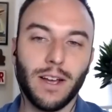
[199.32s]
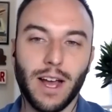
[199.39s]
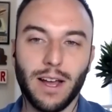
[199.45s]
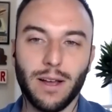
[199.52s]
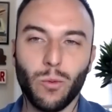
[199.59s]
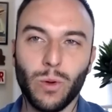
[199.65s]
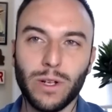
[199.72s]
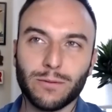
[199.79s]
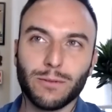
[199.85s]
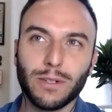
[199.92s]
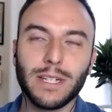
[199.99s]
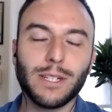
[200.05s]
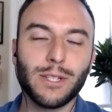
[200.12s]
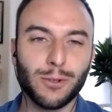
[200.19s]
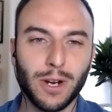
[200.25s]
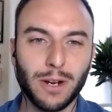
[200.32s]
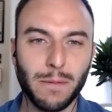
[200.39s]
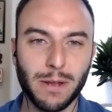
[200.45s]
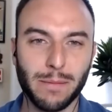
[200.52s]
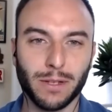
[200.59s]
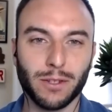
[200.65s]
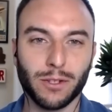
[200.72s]
uh, what really struck
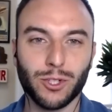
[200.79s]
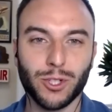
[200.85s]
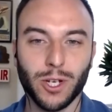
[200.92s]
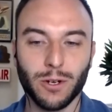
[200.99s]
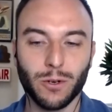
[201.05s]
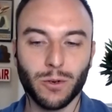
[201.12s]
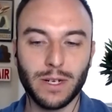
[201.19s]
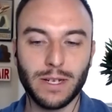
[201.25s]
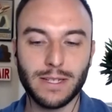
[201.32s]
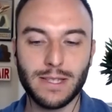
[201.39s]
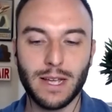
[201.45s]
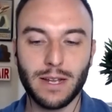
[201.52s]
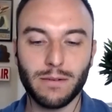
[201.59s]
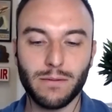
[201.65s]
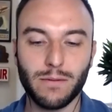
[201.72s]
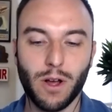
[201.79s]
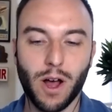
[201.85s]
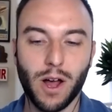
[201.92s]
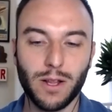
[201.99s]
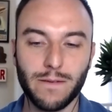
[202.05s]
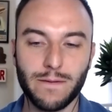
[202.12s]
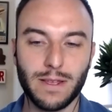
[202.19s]
me about the show is that
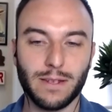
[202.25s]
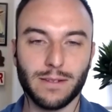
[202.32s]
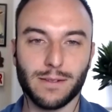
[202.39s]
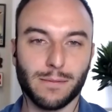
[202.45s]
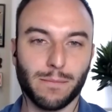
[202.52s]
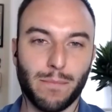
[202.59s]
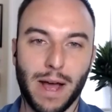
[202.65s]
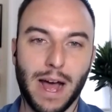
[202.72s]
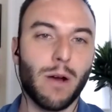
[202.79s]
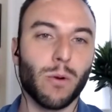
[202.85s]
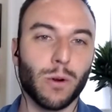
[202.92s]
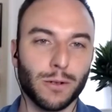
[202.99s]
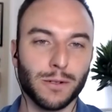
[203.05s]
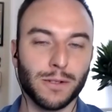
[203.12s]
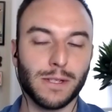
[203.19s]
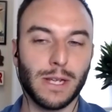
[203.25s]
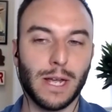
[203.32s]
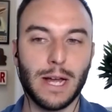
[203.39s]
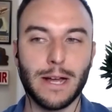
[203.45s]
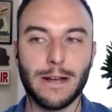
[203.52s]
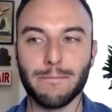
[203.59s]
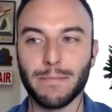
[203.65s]
all of these powers
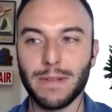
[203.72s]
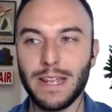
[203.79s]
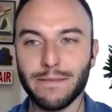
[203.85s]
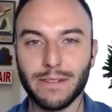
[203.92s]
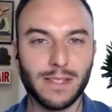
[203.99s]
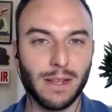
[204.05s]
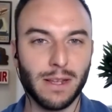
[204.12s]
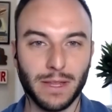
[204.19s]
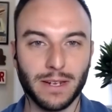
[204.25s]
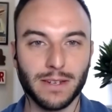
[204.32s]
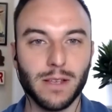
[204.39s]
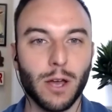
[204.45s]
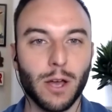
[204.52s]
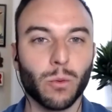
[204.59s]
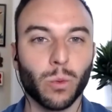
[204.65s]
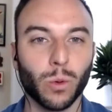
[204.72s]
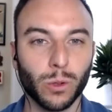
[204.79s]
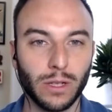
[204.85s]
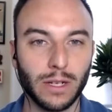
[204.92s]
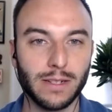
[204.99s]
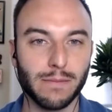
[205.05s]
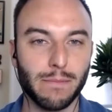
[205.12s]
um, even something as
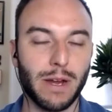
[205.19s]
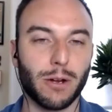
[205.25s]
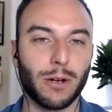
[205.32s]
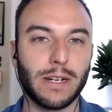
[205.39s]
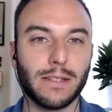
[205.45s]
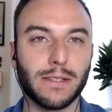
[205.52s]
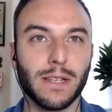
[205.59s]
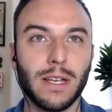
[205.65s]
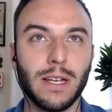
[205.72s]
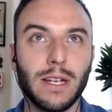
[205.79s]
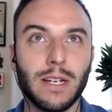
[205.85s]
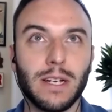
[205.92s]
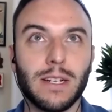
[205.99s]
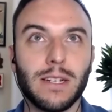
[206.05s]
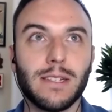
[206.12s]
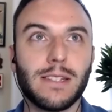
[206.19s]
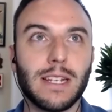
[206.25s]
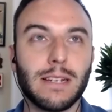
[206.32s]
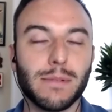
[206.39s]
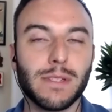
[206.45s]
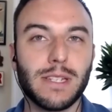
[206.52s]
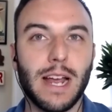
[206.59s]
otherworldly as mary's
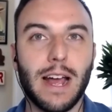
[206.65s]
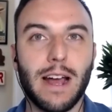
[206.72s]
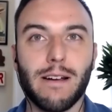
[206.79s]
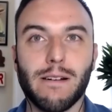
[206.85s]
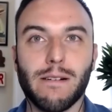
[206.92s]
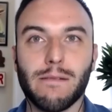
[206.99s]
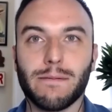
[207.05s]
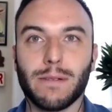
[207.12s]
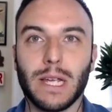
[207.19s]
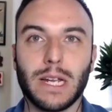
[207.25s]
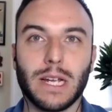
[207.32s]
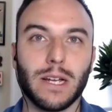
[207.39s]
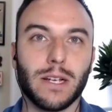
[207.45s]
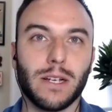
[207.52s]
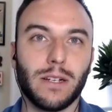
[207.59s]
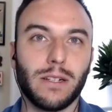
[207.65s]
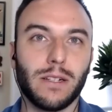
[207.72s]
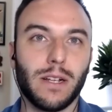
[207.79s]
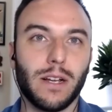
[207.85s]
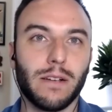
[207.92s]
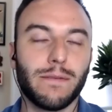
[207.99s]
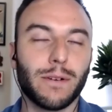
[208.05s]
seems to have like a,
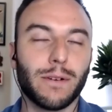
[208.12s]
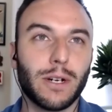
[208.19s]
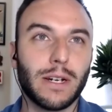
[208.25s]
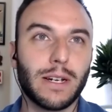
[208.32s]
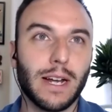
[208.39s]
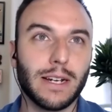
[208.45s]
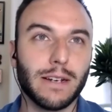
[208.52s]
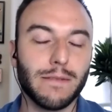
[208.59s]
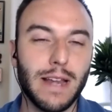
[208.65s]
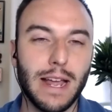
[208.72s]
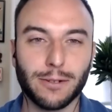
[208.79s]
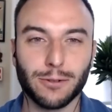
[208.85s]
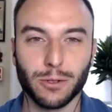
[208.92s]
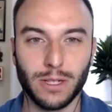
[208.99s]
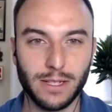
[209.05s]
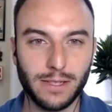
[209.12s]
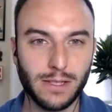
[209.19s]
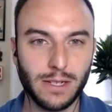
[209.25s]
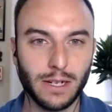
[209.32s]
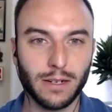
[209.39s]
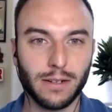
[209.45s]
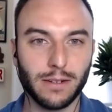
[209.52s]
a very kind of
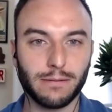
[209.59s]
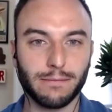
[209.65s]
naturalistic